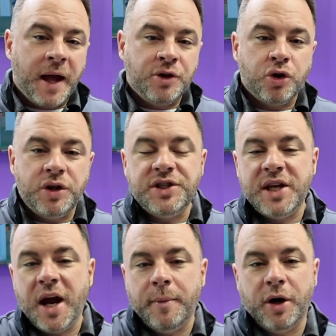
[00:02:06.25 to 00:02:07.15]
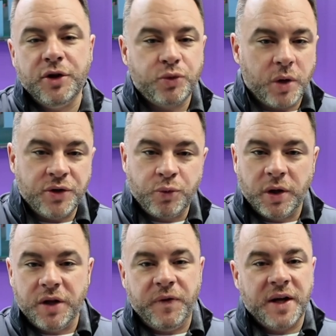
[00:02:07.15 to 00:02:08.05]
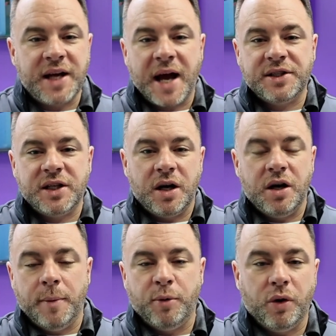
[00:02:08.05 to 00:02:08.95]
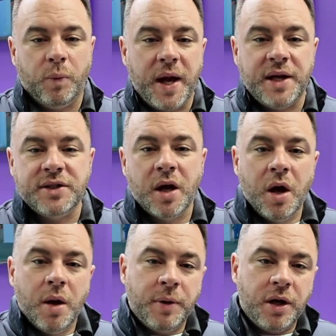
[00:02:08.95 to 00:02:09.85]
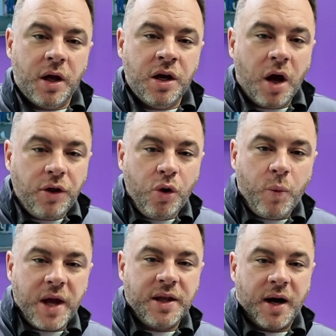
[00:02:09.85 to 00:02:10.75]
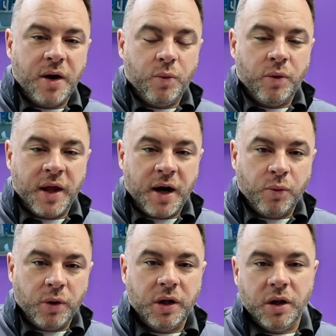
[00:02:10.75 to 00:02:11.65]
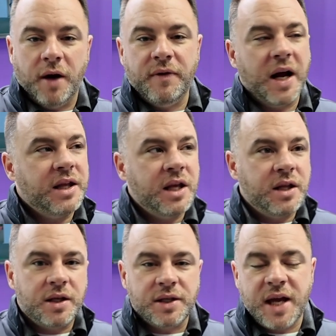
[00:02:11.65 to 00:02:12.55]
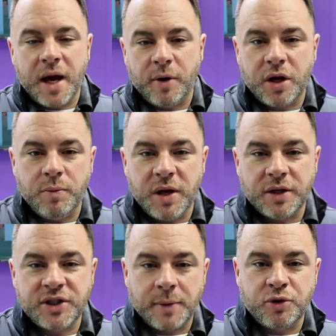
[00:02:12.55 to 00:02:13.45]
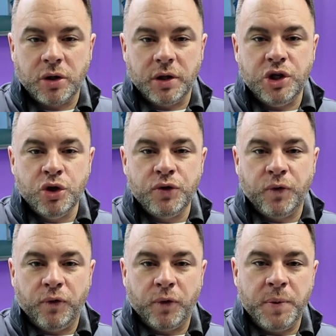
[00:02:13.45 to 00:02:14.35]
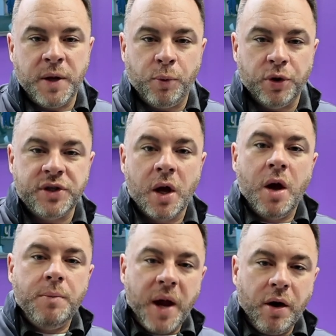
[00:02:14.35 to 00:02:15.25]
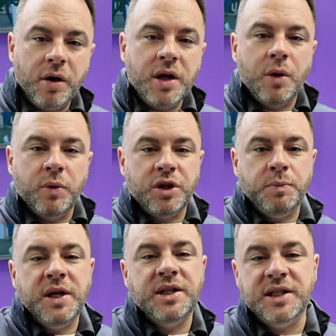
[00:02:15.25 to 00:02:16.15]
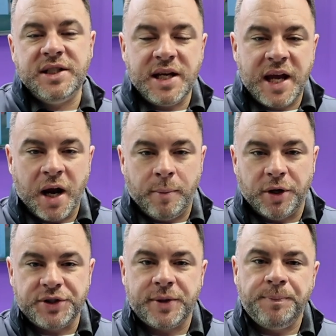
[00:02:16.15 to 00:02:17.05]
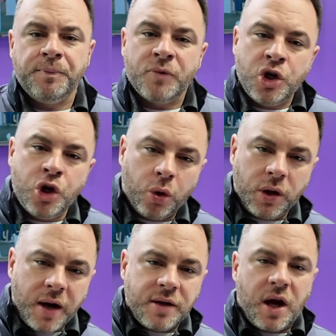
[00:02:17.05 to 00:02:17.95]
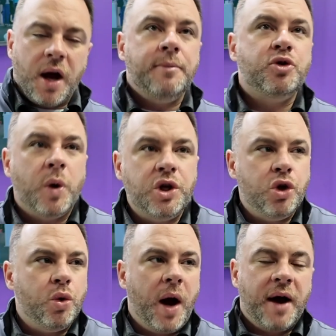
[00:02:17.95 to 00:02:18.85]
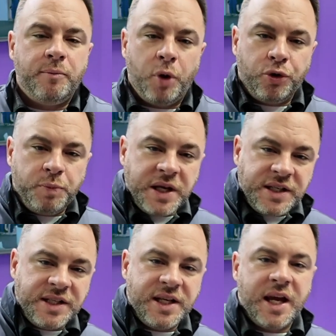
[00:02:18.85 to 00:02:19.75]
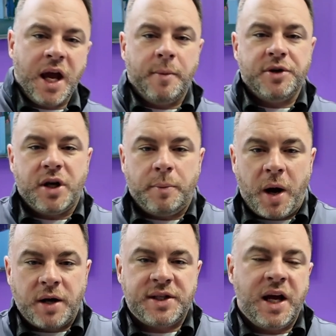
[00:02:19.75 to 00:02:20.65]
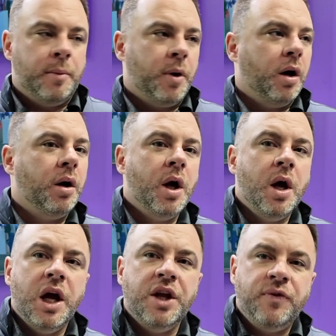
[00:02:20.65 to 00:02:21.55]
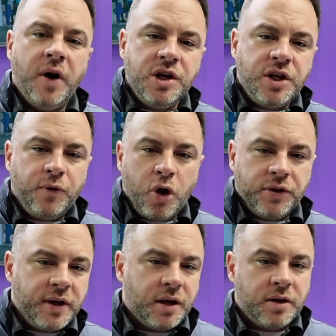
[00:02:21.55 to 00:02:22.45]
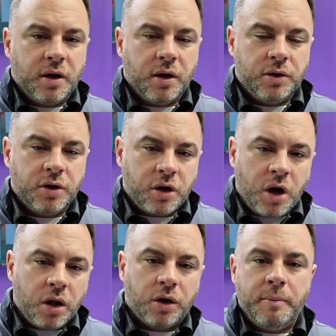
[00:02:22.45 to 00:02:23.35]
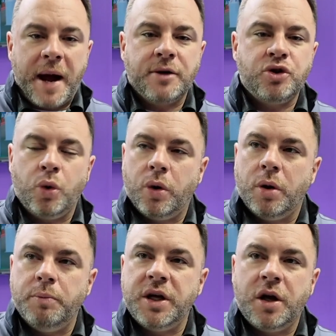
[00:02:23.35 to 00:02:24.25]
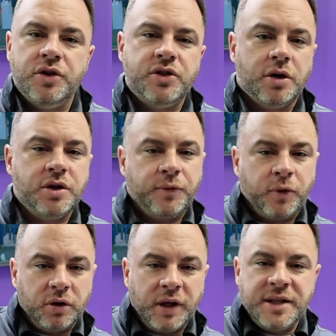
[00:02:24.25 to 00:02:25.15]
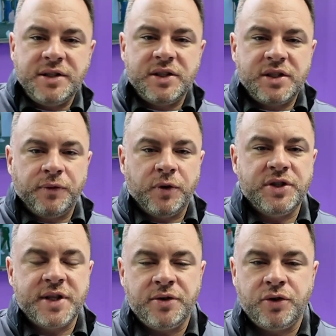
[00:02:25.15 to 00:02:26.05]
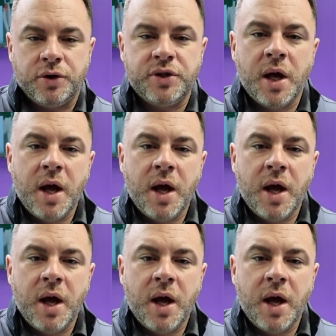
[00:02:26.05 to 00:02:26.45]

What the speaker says: And so this camera is really fantastic in a number of ways. But another way that I really love, and I think that this camera can be exceptionally useful for people, is pairing it with the PTZ cameras. You know, a lot of times when you have both PTZ cameras and a box camera, it's very difficult to get the color matched on them because they're different lenses, different sensors.